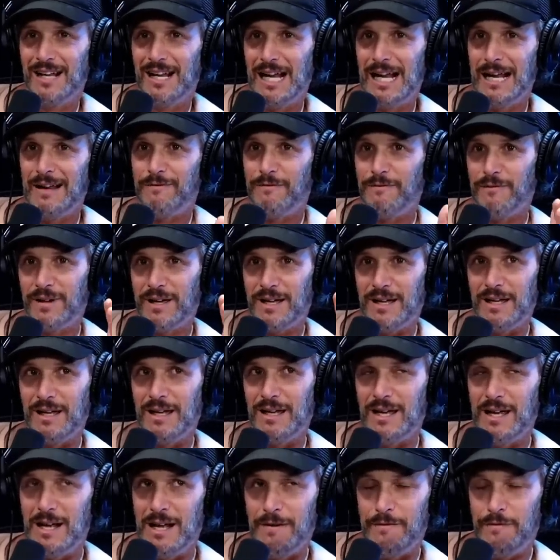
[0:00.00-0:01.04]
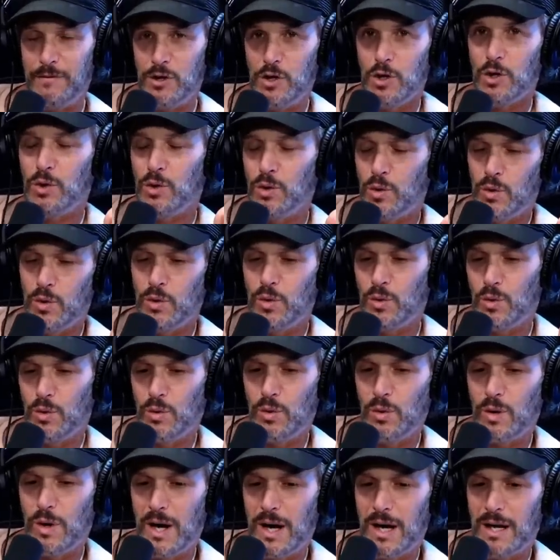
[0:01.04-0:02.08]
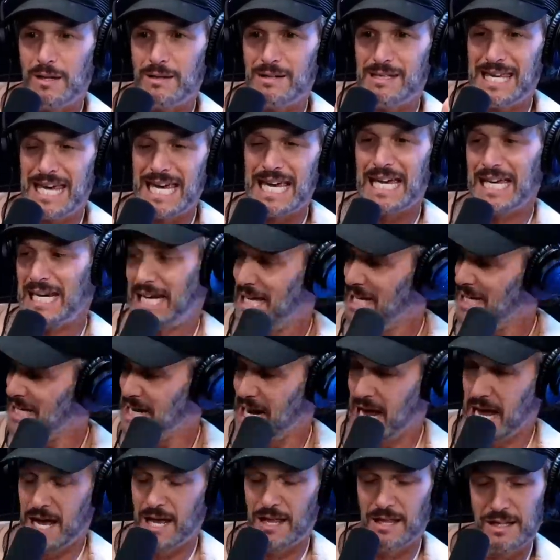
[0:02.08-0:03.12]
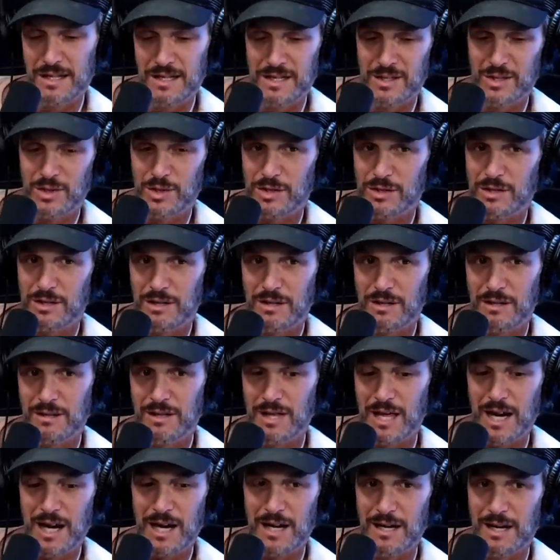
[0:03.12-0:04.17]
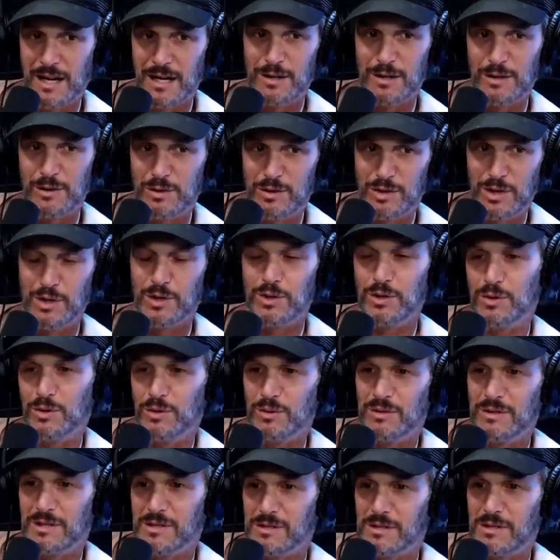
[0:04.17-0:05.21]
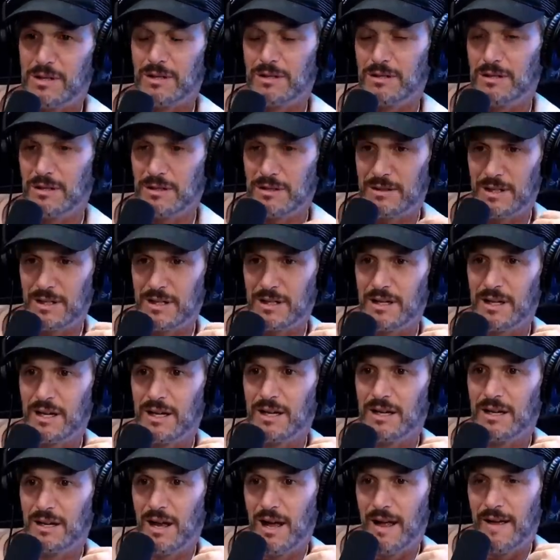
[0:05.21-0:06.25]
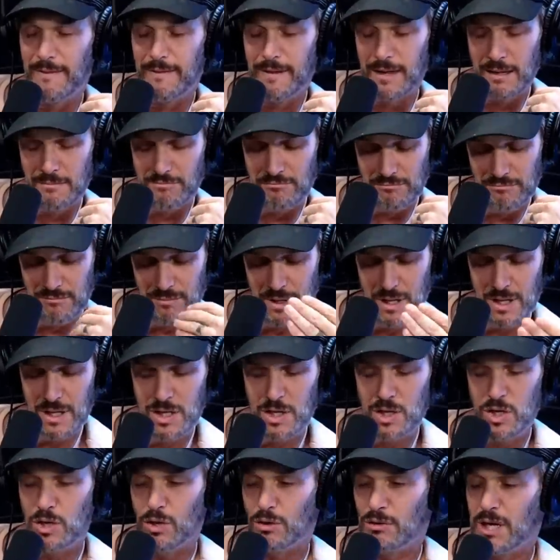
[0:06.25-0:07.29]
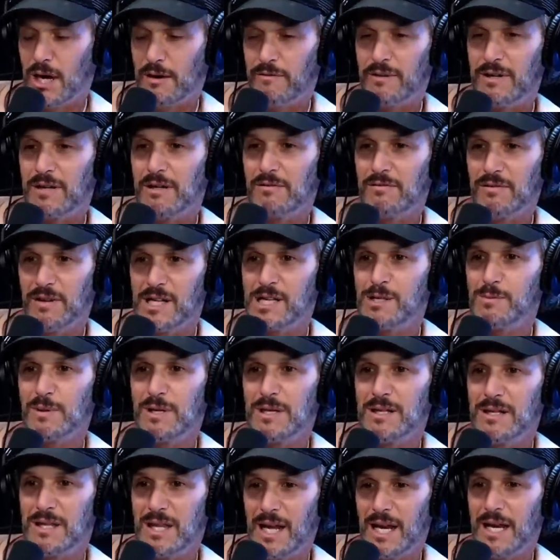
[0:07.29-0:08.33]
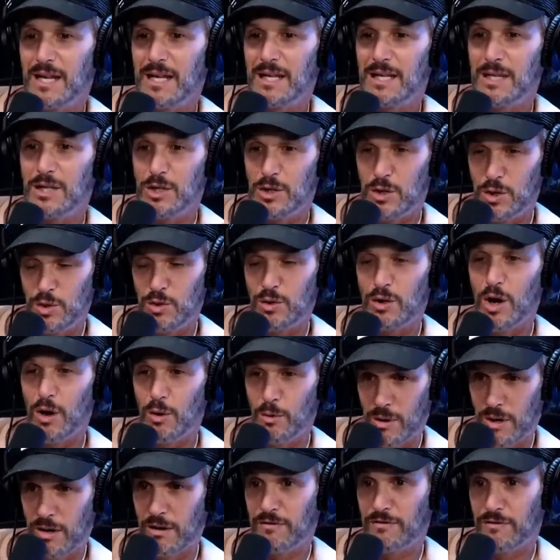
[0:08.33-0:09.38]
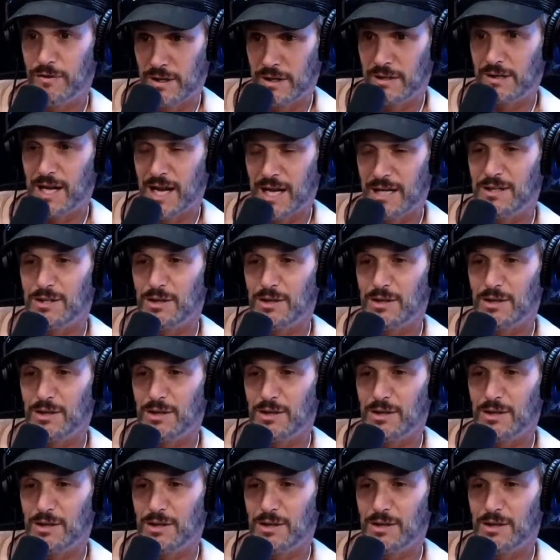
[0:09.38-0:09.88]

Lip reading: If you can't acknowledge that another dude is good looking, you'll never convince me that you don't want to fuck that